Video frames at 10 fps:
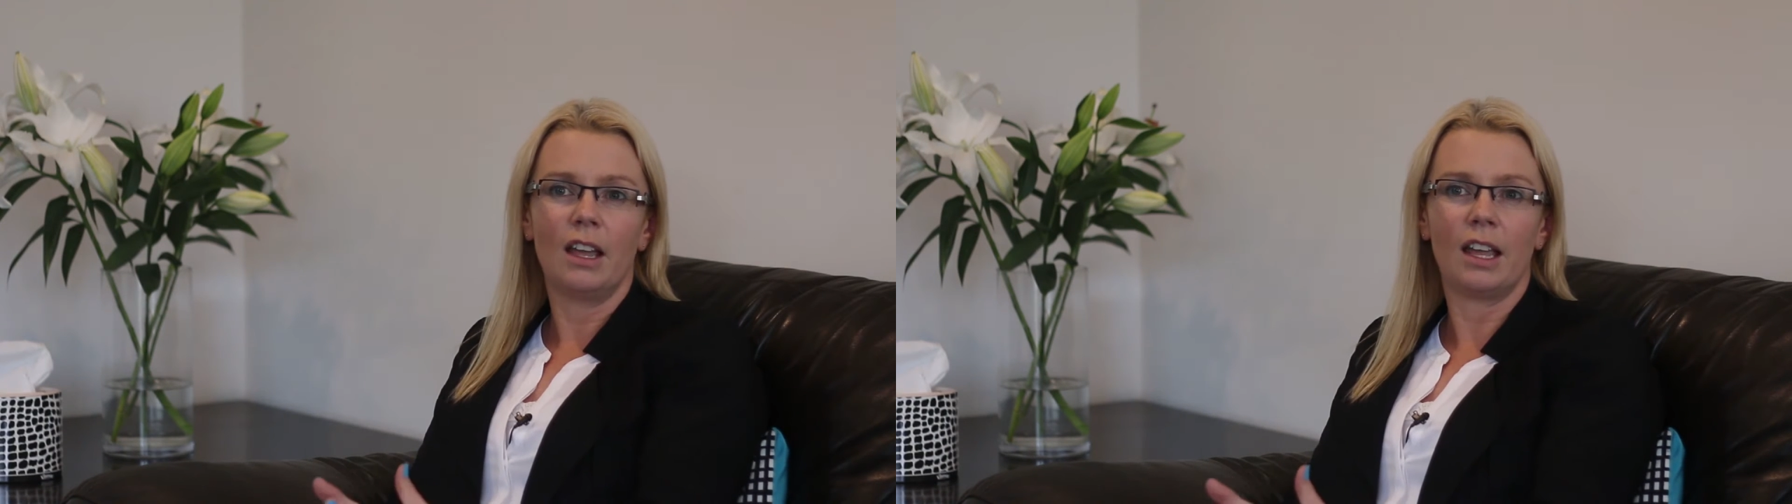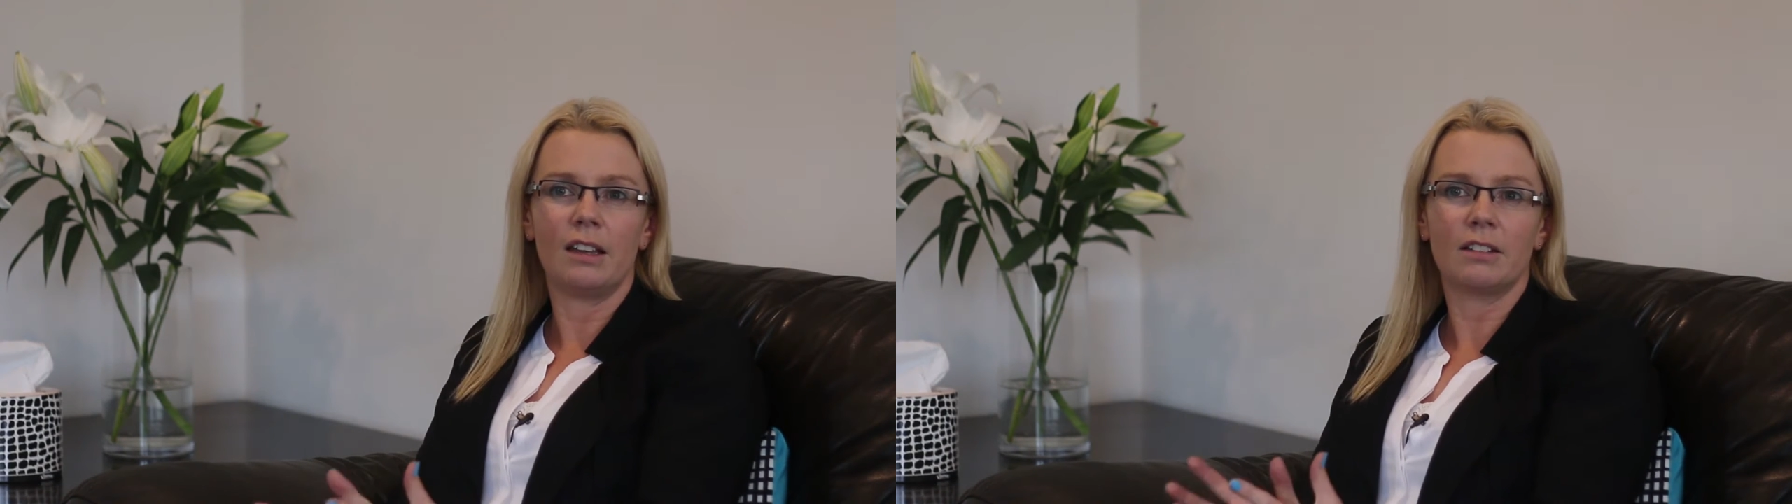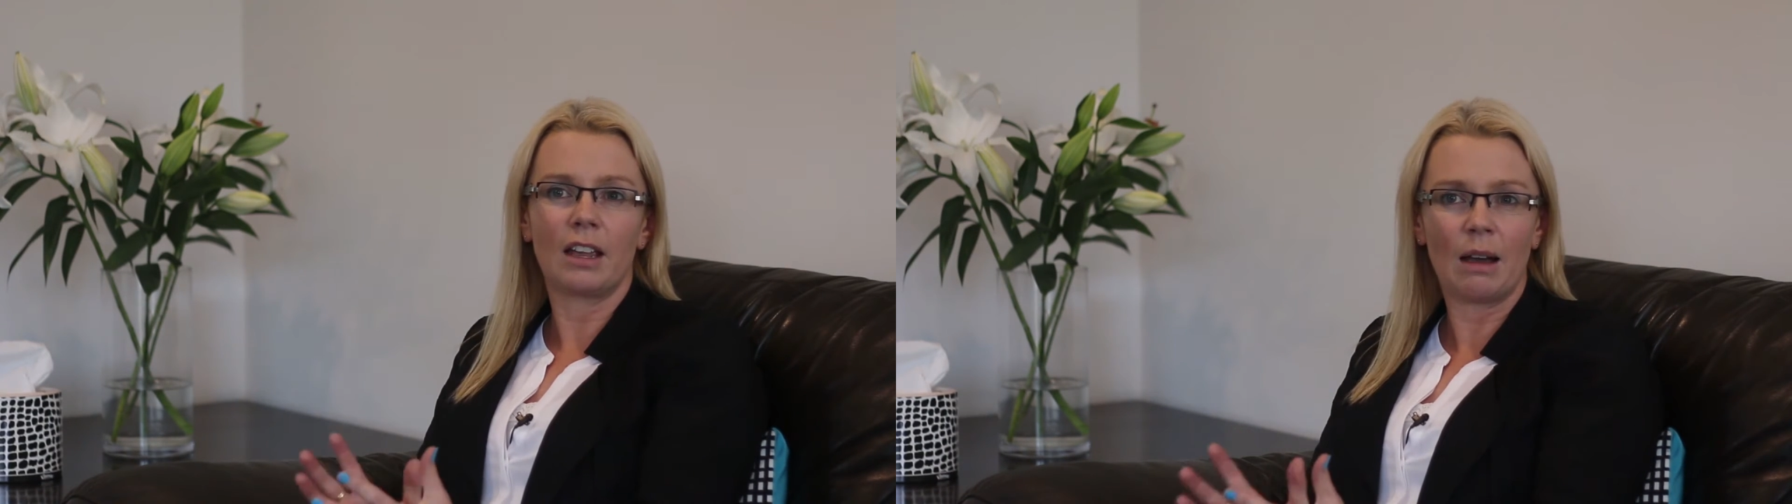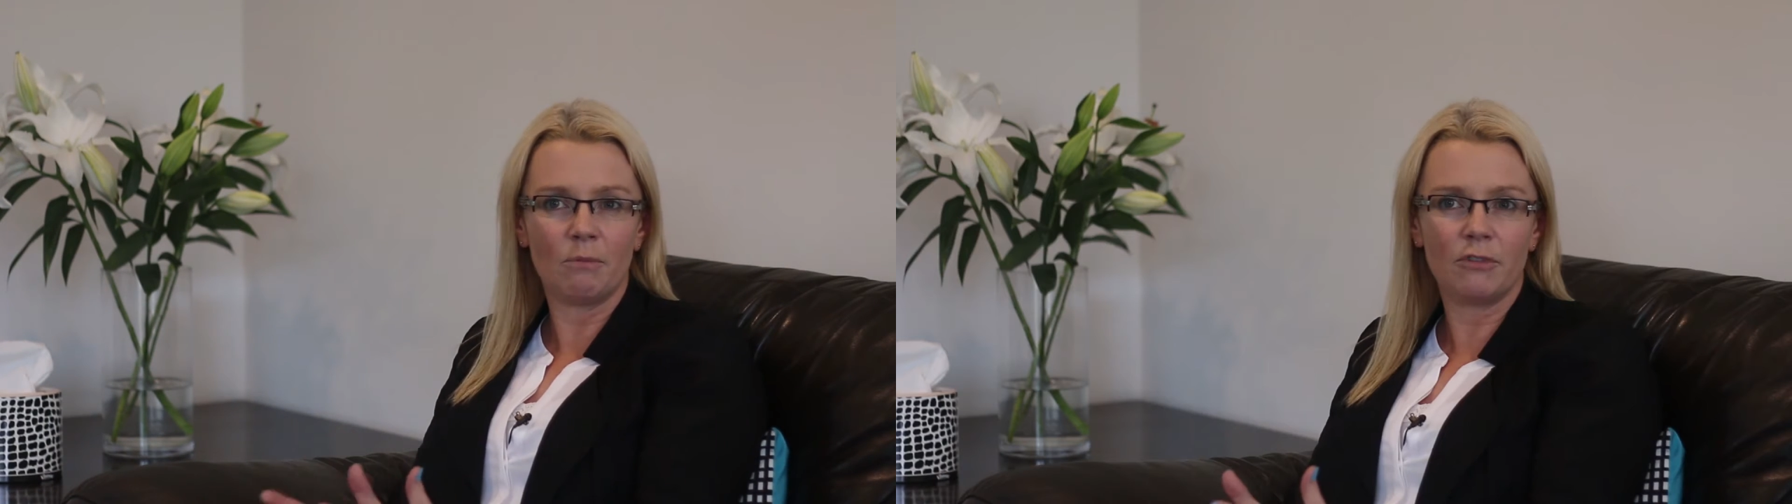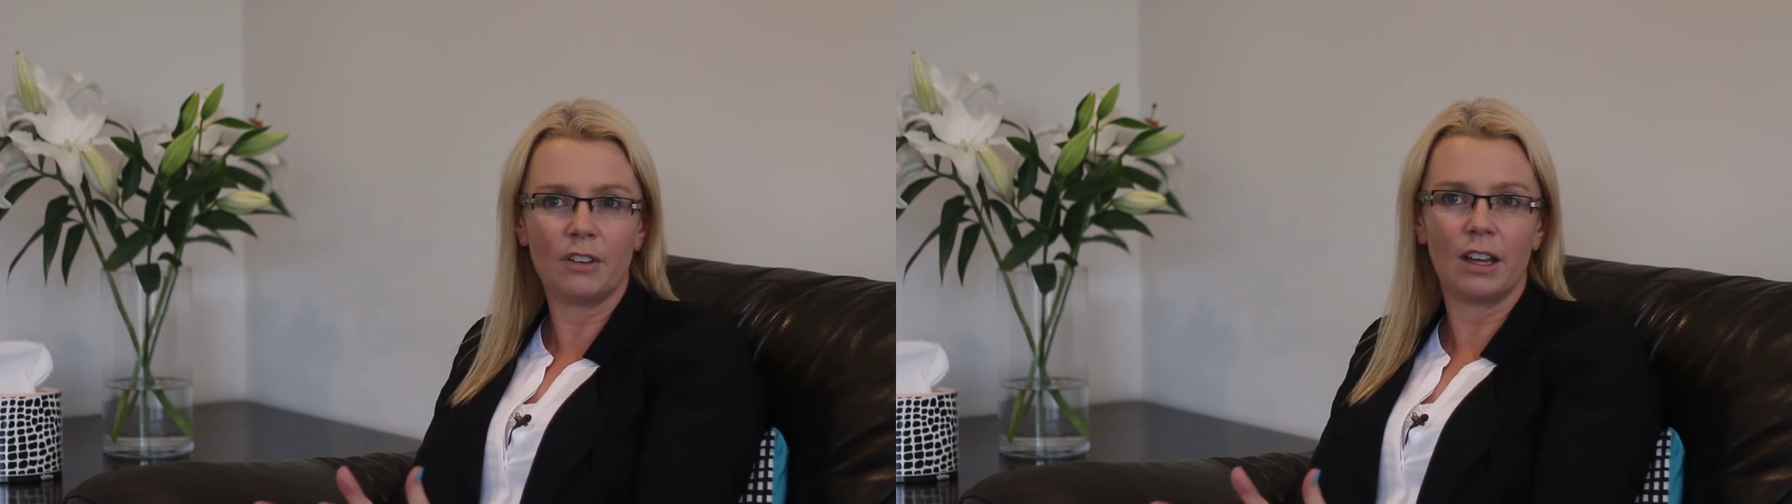and
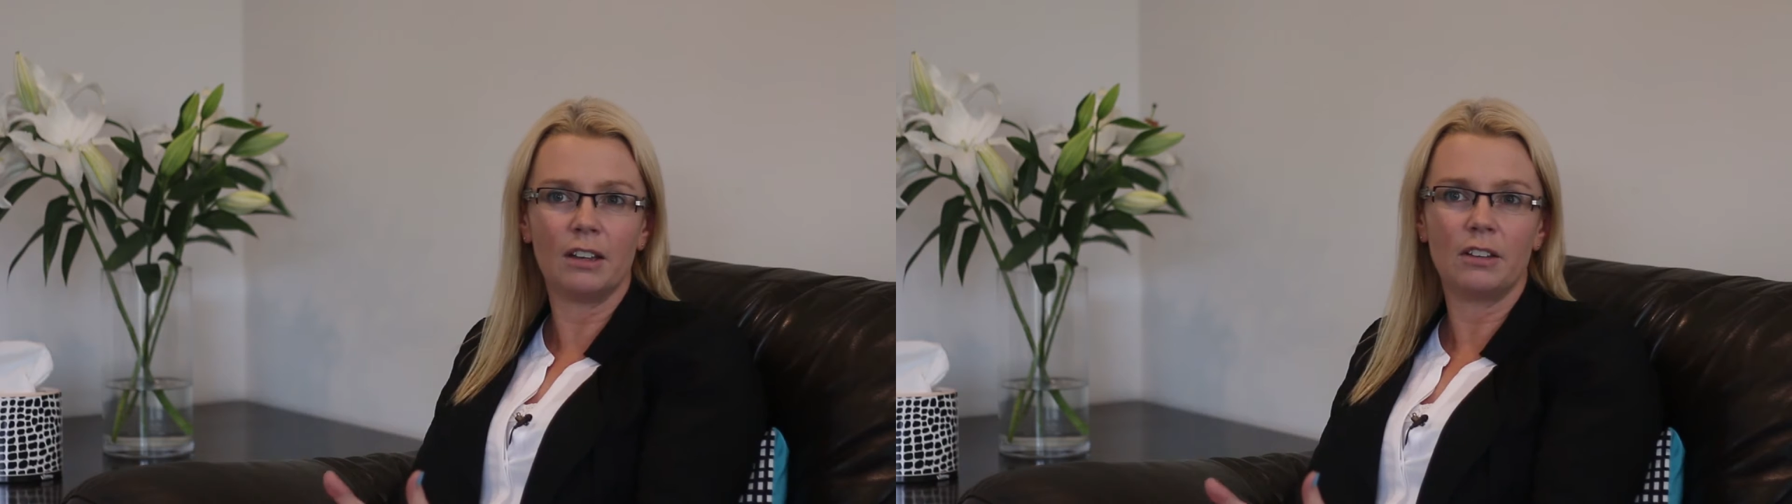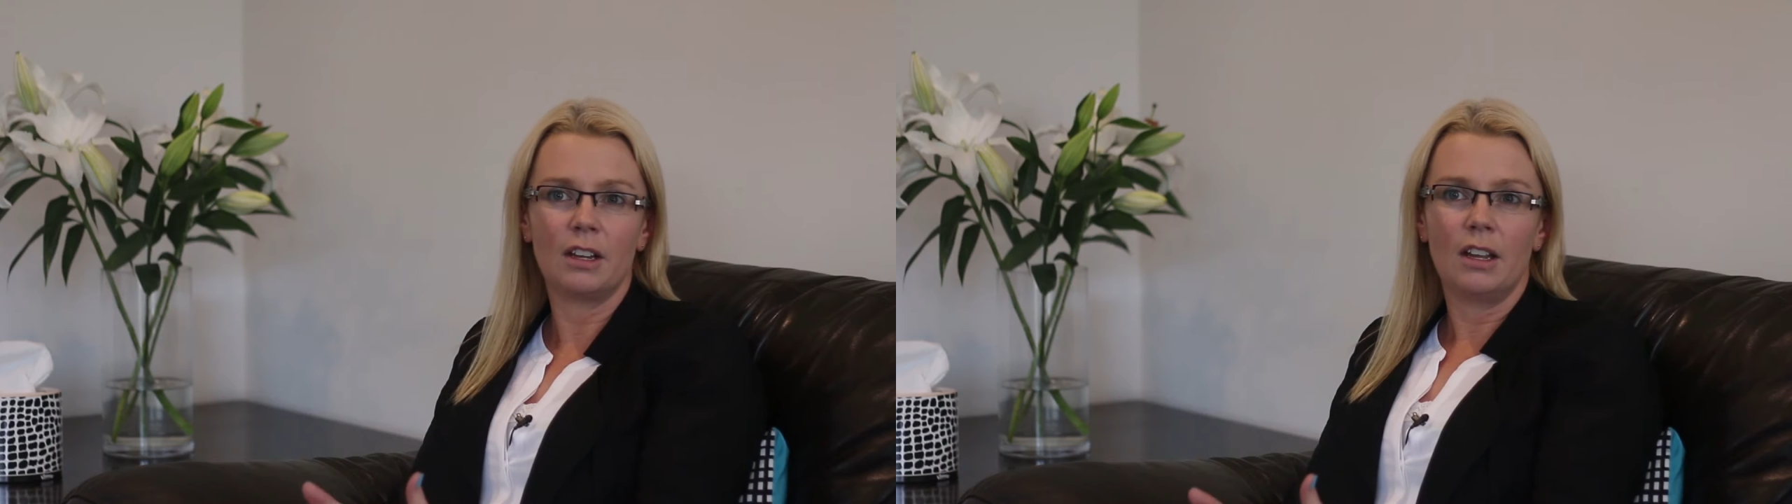comfort,